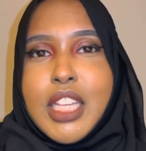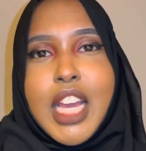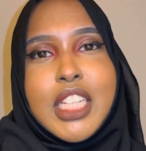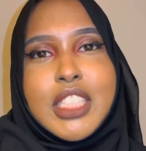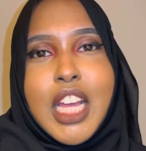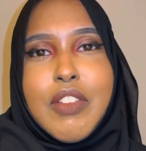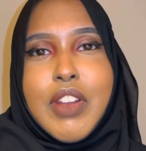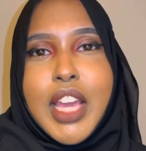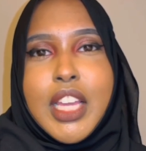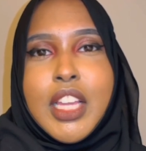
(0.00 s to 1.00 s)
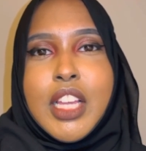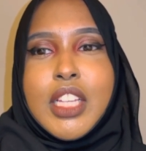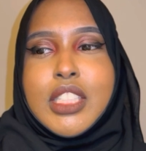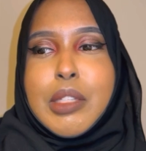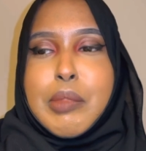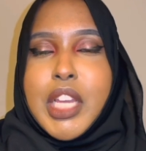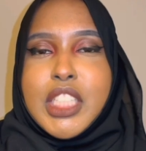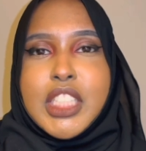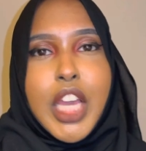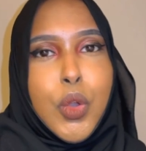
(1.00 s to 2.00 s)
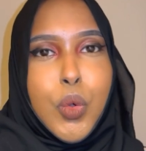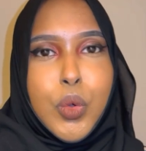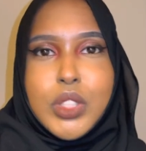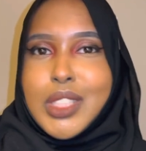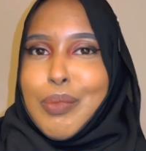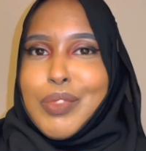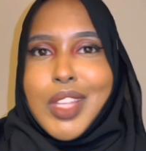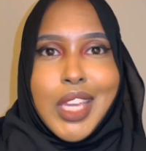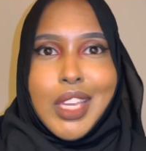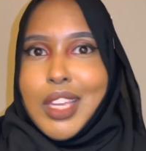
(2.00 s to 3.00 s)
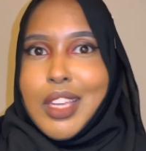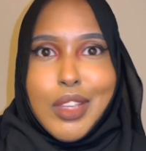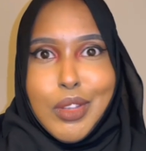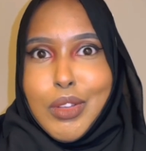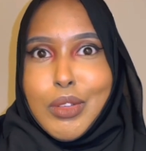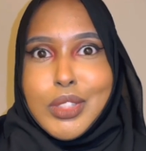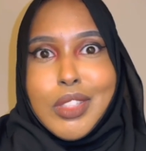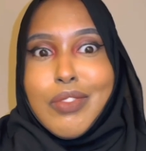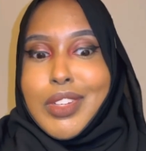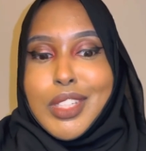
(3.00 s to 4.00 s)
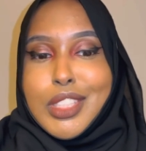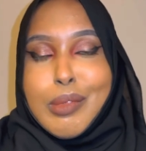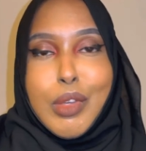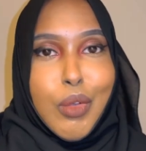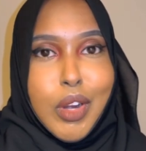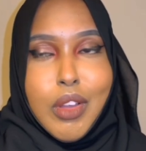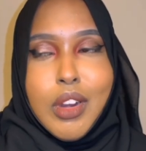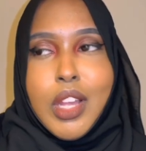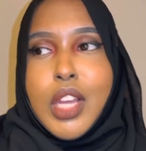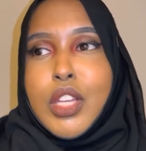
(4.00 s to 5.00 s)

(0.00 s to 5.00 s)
It has to have, like, some nice decor, something, you know? Something needs to be going on.